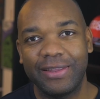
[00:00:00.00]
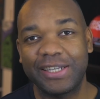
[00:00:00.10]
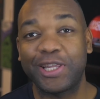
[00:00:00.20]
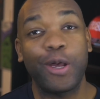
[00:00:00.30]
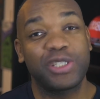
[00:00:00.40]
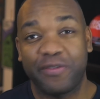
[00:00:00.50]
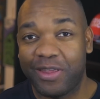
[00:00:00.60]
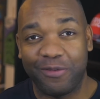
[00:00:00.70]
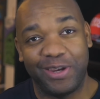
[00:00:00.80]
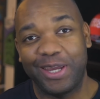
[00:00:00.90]
There's loads of
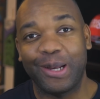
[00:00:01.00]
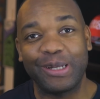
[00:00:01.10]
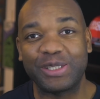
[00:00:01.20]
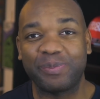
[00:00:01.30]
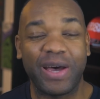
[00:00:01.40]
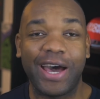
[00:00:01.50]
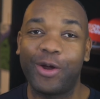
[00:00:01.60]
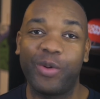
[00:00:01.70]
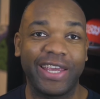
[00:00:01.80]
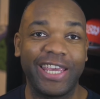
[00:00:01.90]
other videos, but I
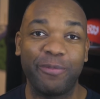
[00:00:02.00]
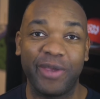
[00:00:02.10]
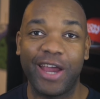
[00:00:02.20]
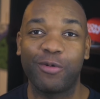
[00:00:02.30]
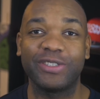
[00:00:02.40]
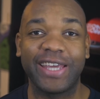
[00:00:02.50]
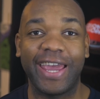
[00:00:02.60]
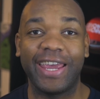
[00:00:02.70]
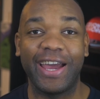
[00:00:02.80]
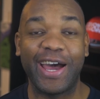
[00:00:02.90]
don't want to keep you here all day.